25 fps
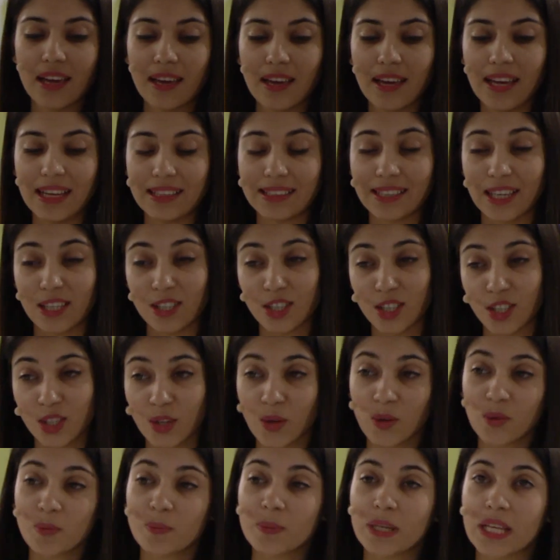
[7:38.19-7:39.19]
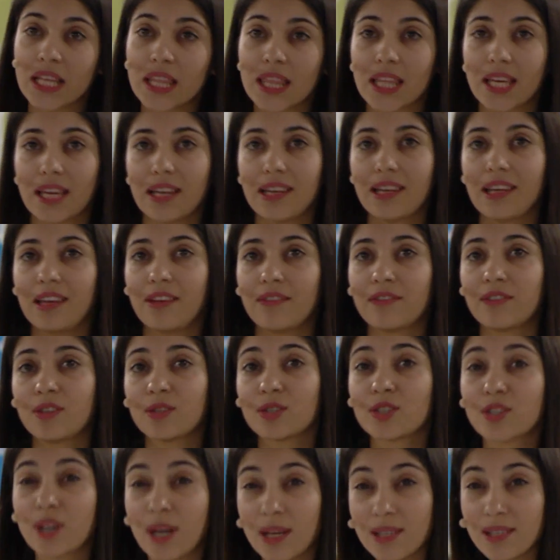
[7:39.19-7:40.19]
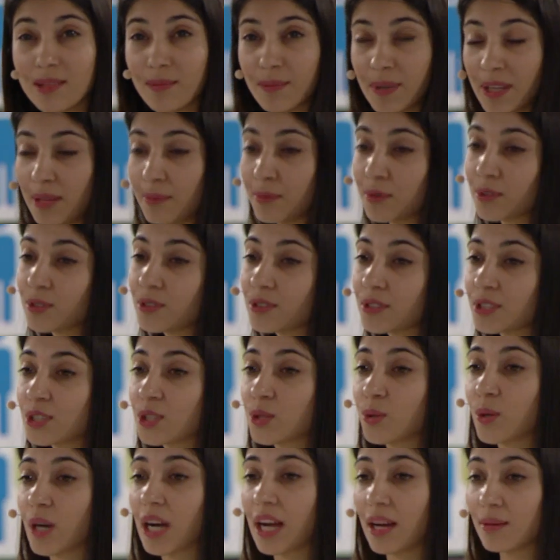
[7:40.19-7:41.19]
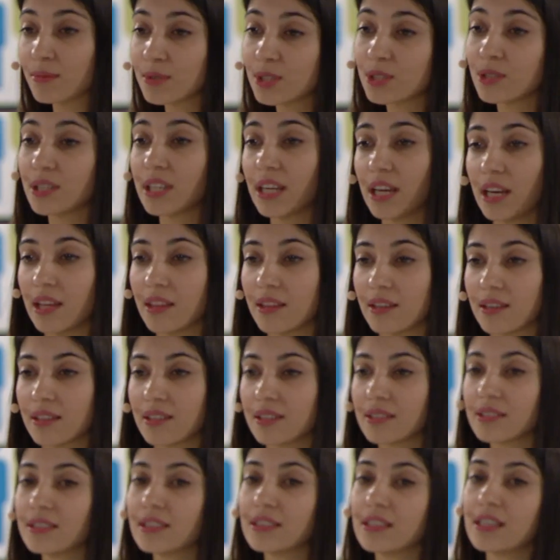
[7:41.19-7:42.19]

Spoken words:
It has shown me that if you trust people to come together,